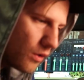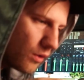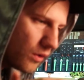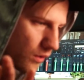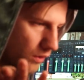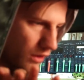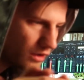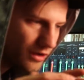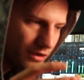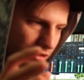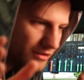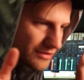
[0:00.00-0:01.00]

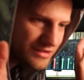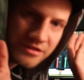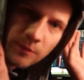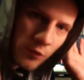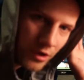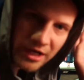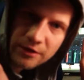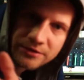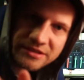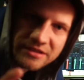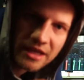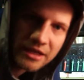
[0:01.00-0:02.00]
or somewhere
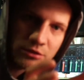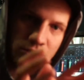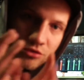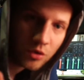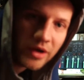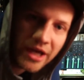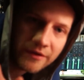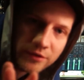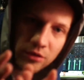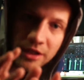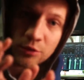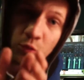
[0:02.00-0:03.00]
else that you don't have your
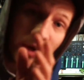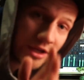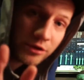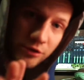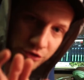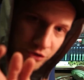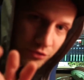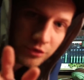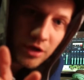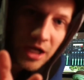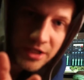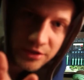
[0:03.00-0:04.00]
like regular shooter
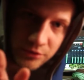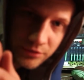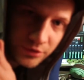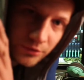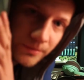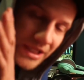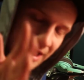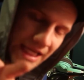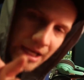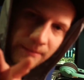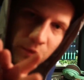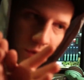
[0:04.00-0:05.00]
on you, your big
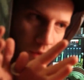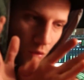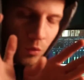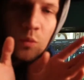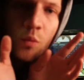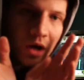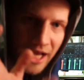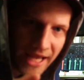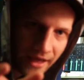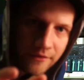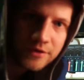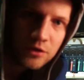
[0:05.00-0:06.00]
camera or what
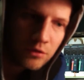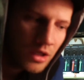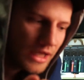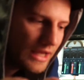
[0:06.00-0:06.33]
have you,